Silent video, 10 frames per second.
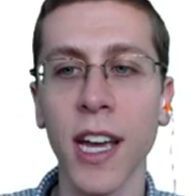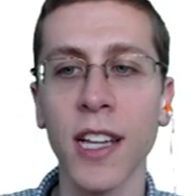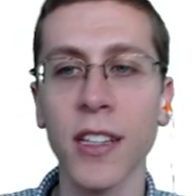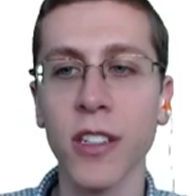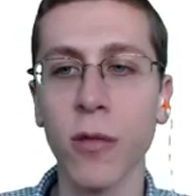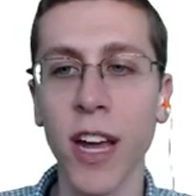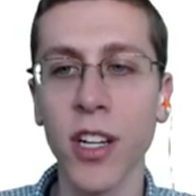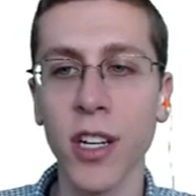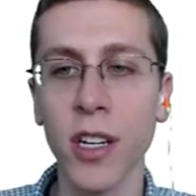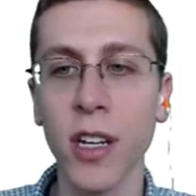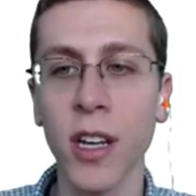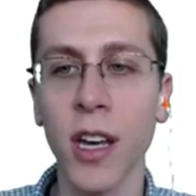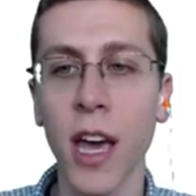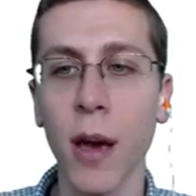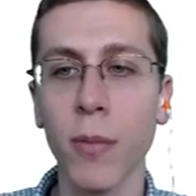its direction
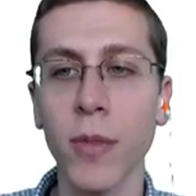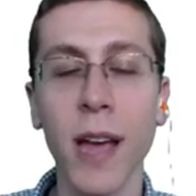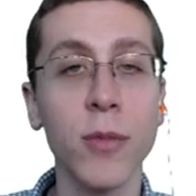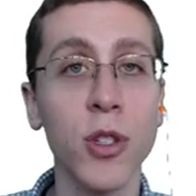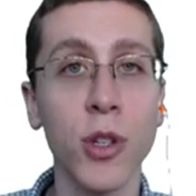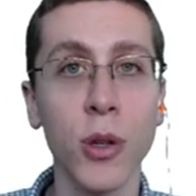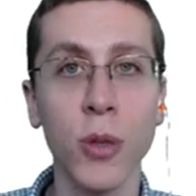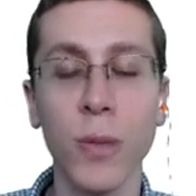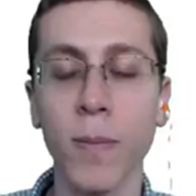times two.